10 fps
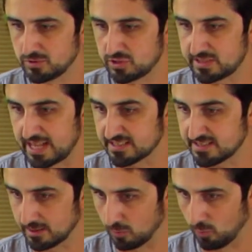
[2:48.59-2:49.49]

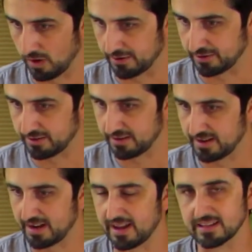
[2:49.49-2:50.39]
tested the water
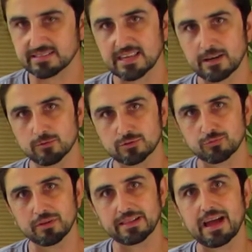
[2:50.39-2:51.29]
and said it was
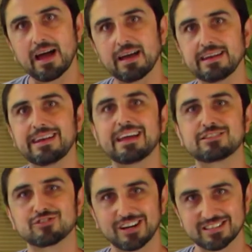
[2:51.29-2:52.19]
really high in
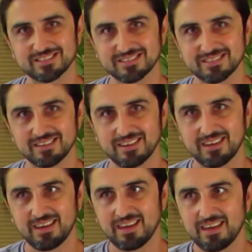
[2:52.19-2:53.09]
nitrates.
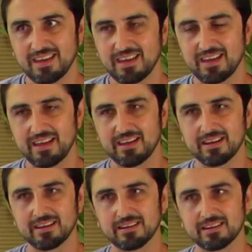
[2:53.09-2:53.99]

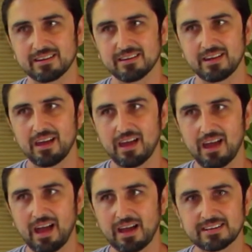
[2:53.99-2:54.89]
And
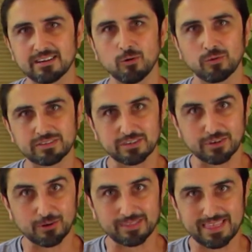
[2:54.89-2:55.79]
I didn't know what to
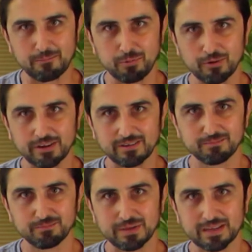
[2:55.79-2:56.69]
do at that point,
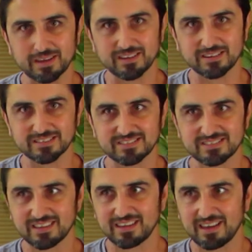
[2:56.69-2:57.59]

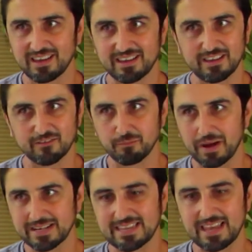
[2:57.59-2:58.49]
because if
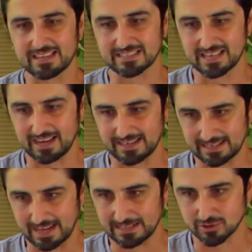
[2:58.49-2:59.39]
my tank is high in
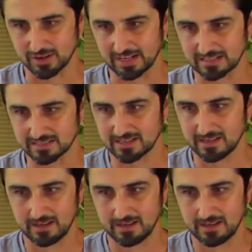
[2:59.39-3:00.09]
nitrates,